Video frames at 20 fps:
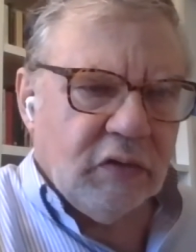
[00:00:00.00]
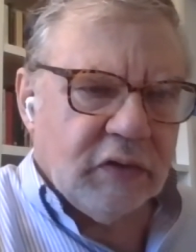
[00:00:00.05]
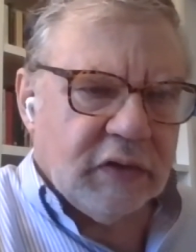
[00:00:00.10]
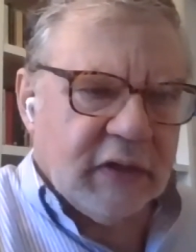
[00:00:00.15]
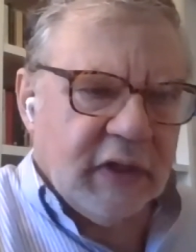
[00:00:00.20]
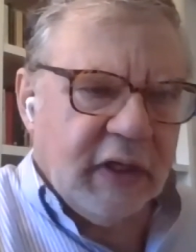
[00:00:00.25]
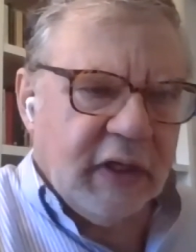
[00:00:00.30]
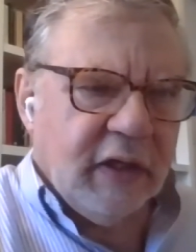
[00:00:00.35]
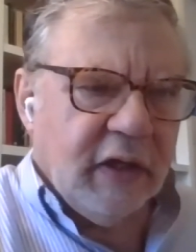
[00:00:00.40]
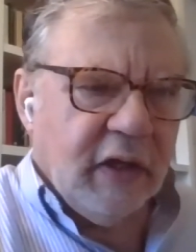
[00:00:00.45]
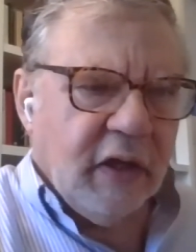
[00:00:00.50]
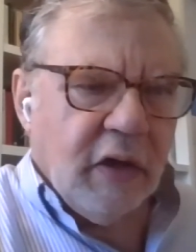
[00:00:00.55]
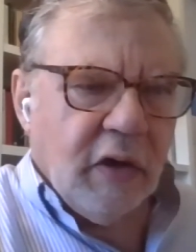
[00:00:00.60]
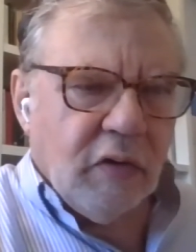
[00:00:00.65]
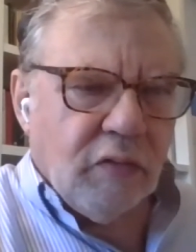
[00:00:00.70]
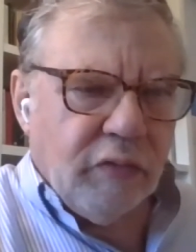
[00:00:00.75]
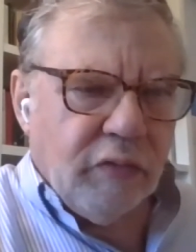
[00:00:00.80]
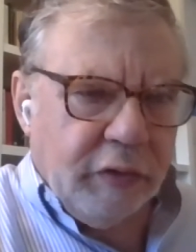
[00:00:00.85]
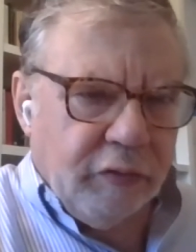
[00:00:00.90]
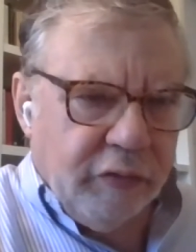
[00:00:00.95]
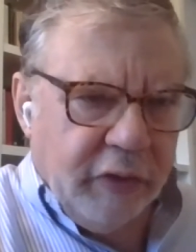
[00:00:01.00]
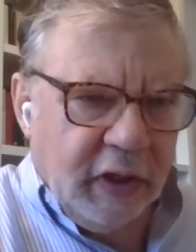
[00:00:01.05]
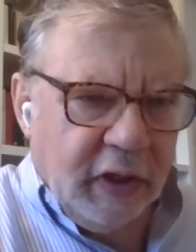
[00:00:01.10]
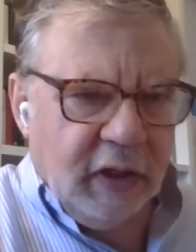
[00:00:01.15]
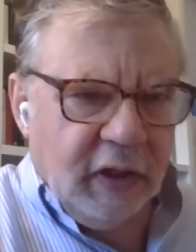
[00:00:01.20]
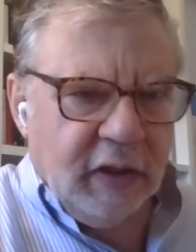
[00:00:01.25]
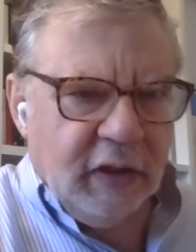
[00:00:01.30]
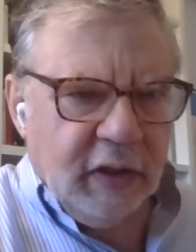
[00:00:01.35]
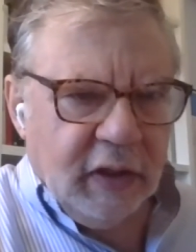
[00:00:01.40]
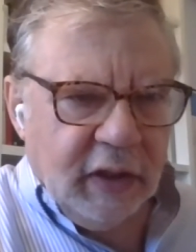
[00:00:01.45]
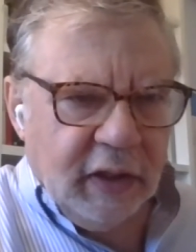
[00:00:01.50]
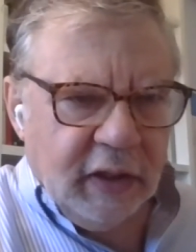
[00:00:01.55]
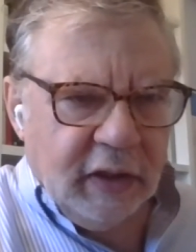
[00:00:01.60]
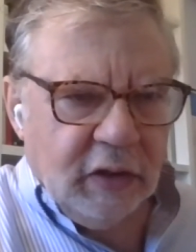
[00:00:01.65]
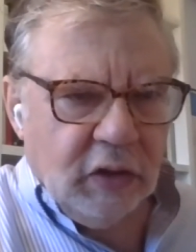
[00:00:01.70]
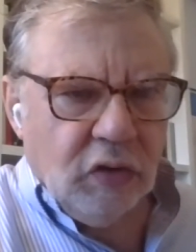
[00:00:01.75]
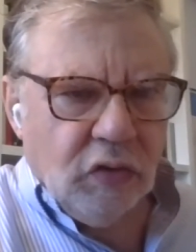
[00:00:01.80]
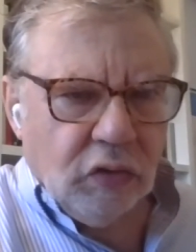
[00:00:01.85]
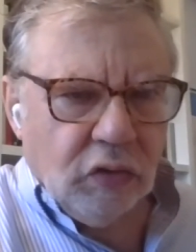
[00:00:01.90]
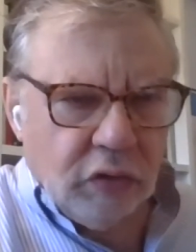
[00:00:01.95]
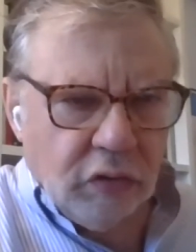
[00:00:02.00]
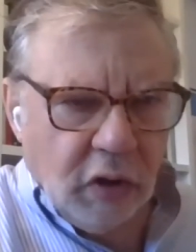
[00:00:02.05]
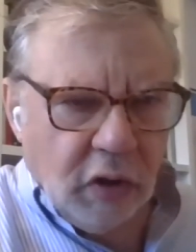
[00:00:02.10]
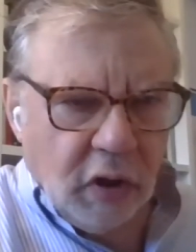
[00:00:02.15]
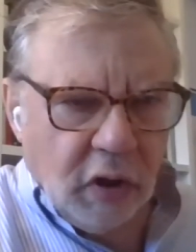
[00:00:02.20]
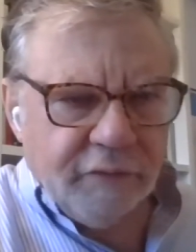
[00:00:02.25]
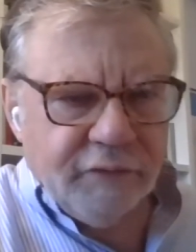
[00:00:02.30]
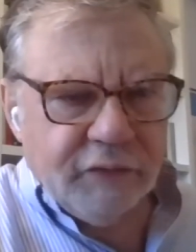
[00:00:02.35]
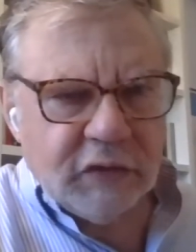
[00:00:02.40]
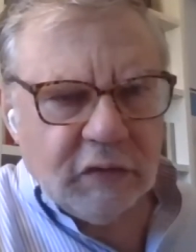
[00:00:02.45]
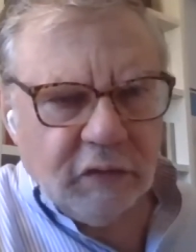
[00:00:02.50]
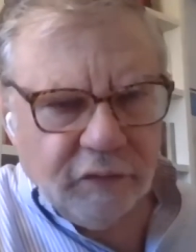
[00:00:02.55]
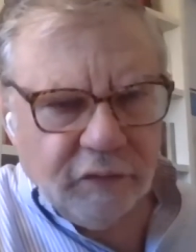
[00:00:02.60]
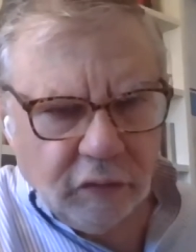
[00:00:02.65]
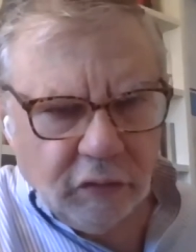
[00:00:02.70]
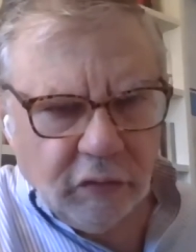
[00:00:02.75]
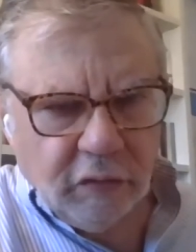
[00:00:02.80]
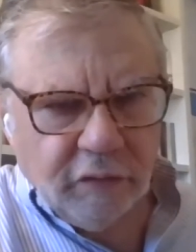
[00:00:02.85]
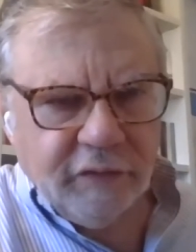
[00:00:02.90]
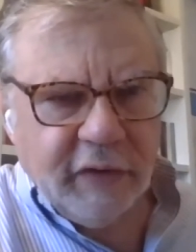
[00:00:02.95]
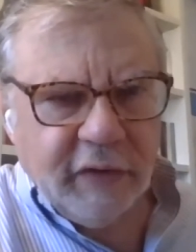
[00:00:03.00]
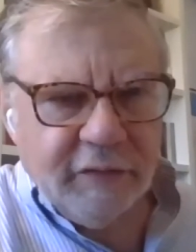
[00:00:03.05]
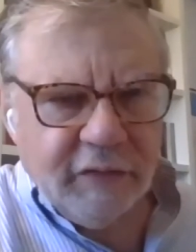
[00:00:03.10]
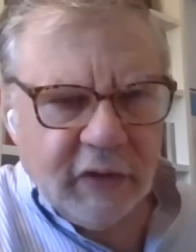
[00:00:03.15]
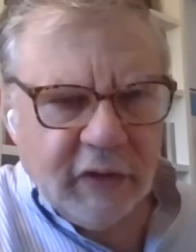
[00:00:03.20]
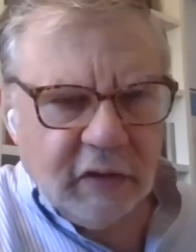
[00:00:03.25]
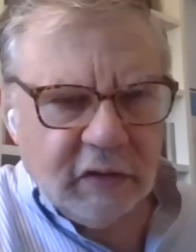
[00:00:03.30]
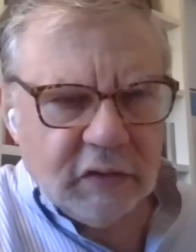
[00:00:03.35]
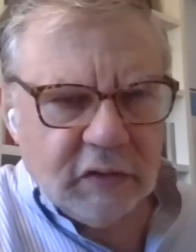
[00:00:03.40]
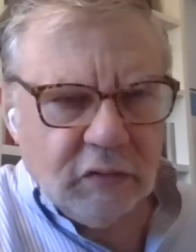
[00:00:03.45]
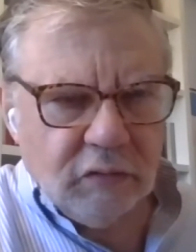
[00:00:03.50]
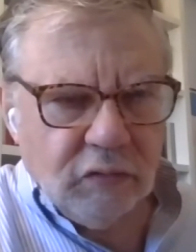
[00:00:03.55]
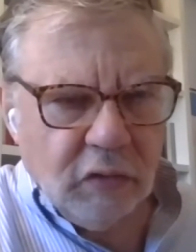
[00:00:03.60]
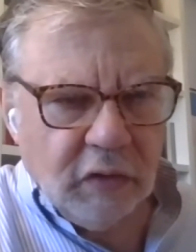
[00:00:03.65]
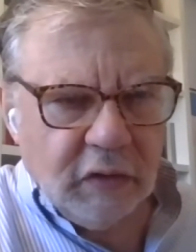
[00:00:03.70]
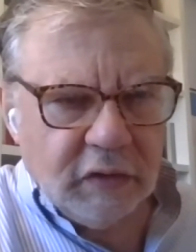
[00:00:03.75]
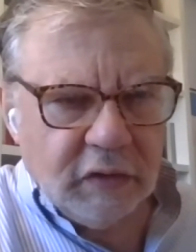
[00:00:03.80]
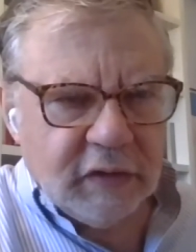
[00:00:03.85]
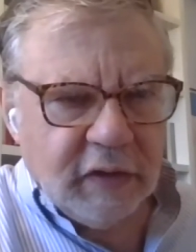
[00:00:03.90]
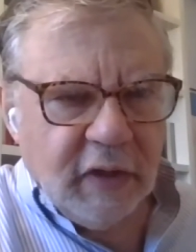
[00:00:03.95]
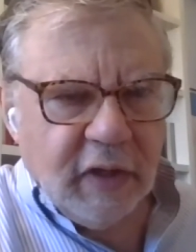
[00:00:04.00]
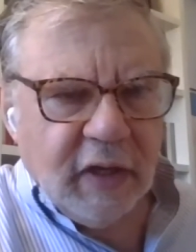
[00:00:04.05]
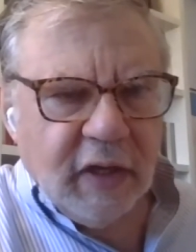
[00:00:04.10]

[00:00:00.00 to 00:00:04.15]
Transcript: You say, we really need your drafts of four or 5,000 words